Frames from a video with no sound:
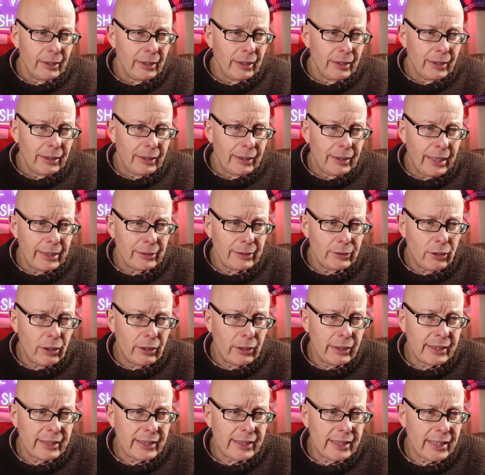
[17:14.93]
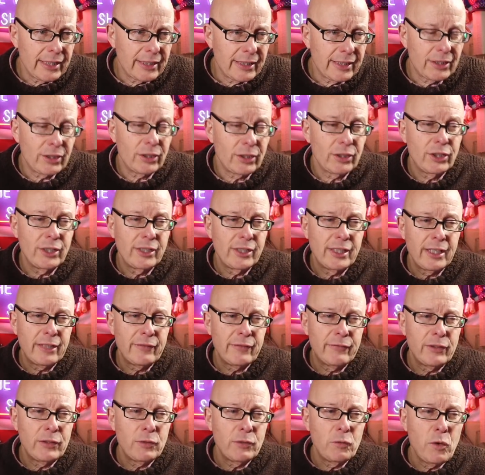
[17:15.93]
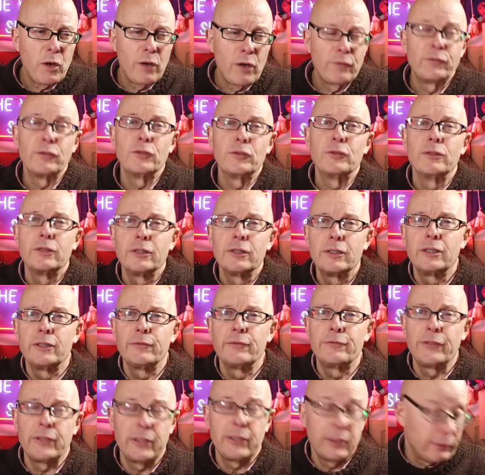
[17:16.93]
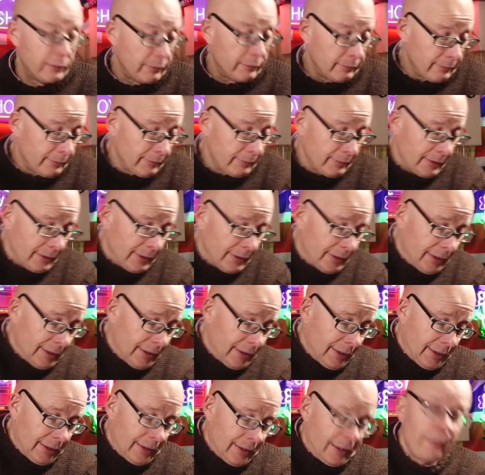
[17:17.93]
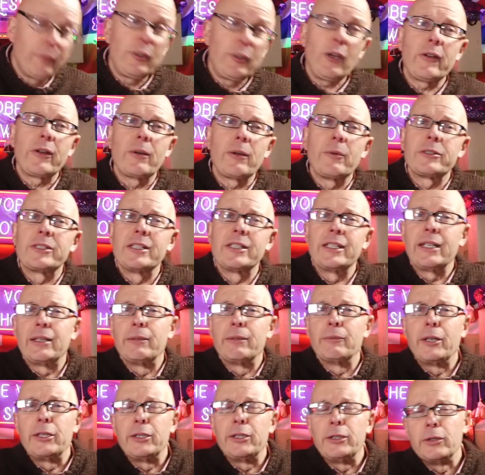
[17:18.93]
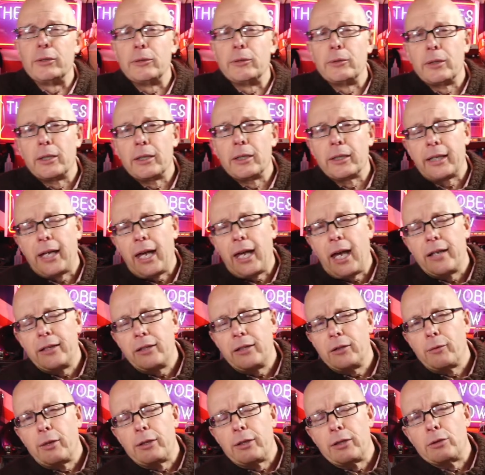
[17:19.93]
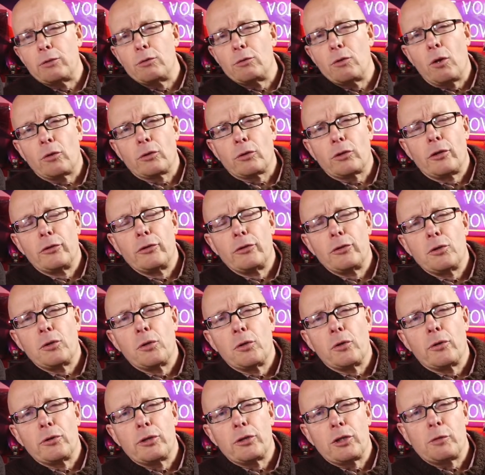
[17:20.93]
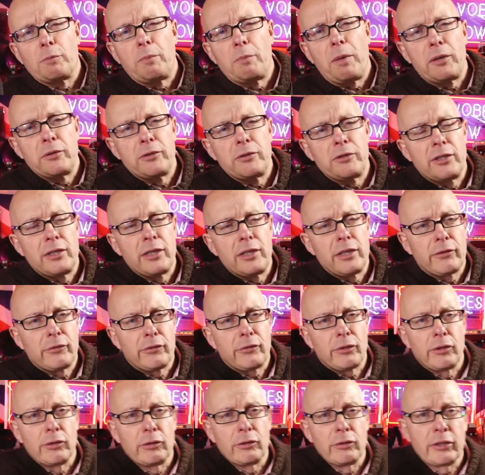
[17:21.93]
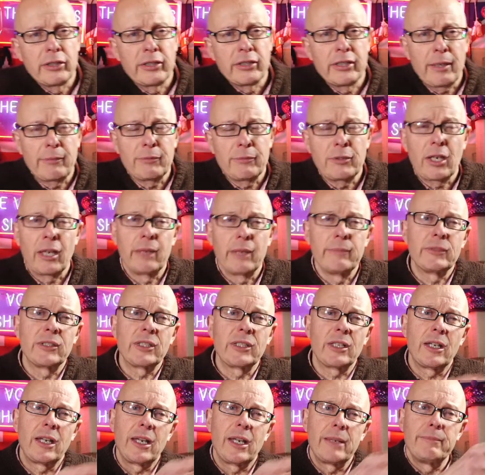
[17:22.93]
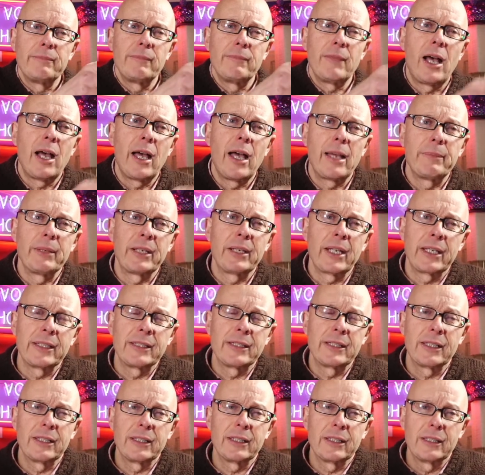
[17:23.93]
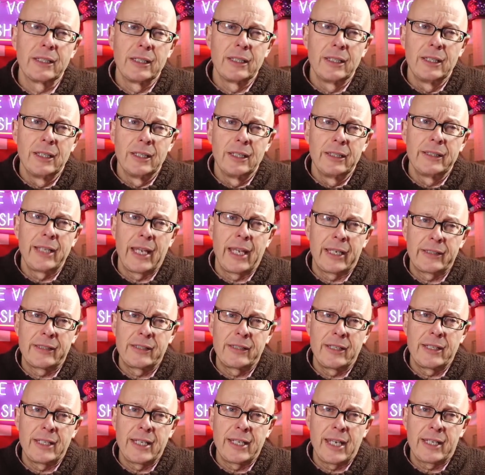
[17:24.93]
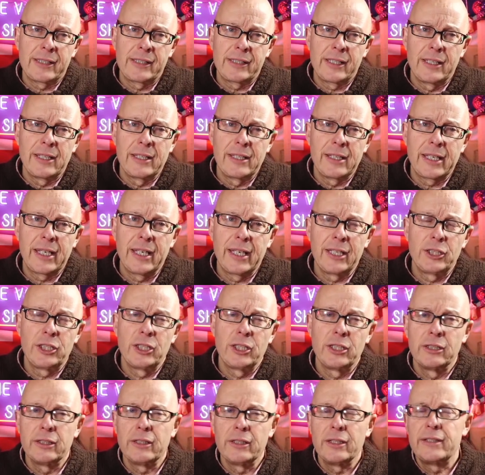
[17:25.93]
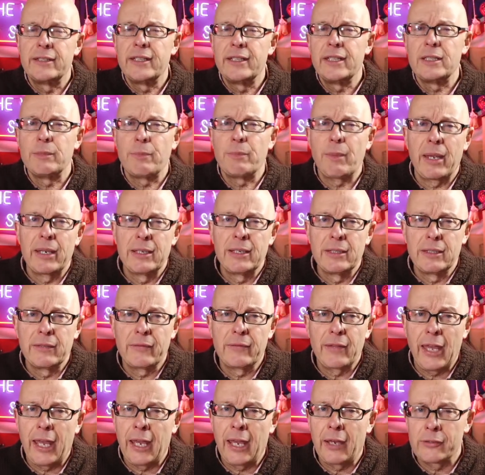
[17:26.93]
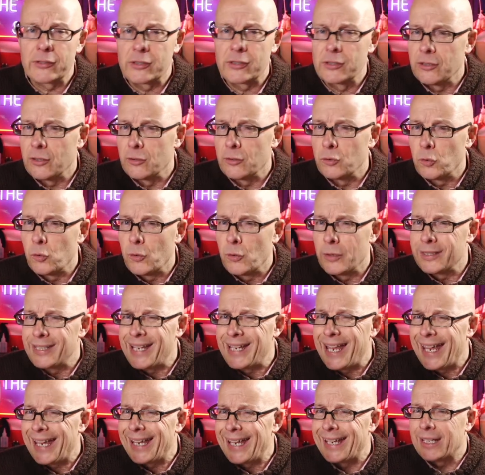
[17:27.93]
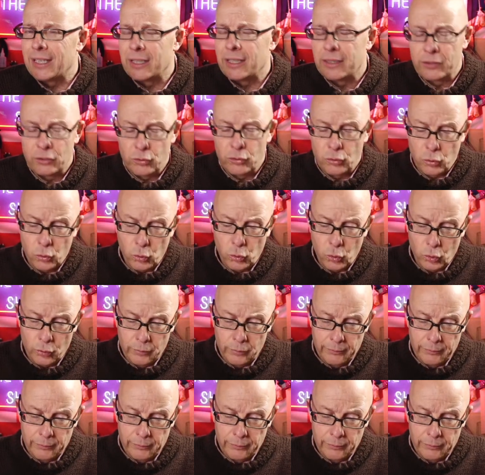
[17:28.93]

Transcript: Glenn Colley says she's here for the waffle. Good for you. I'm sorry I wasn't in when you. I don't know whether you knocked on the door or just posted it through, because sometimes I'm hibernating next to the Essie in the kitchen at the deep end of the house and don't always hear the door.